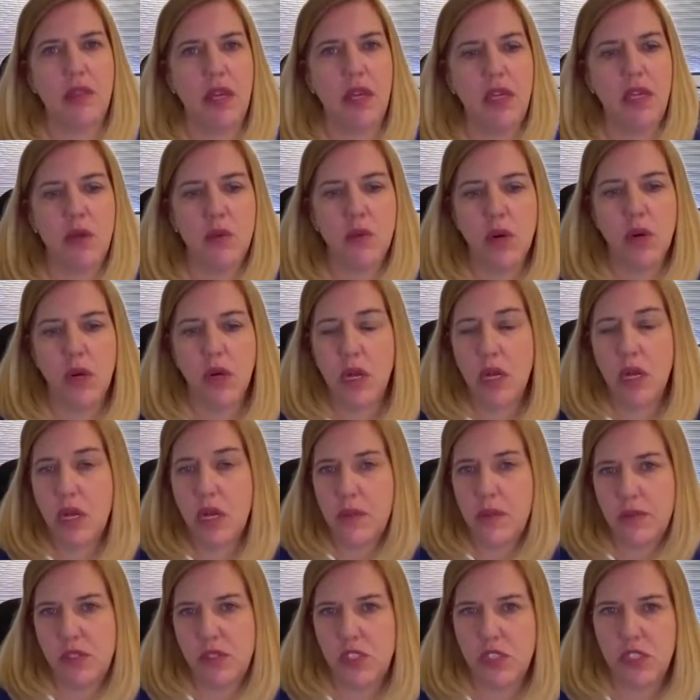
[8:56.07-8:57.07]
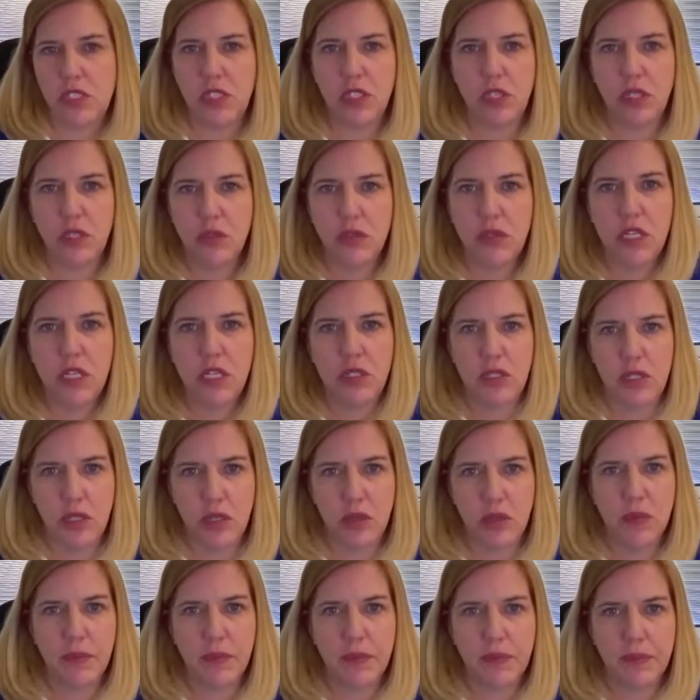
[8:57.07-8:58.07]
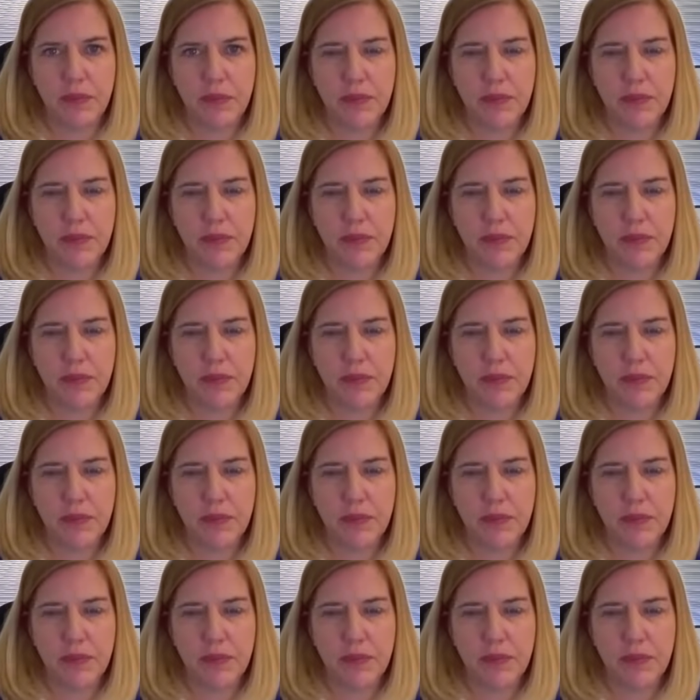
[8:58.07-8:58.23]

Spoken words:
that you were almost just alluding to?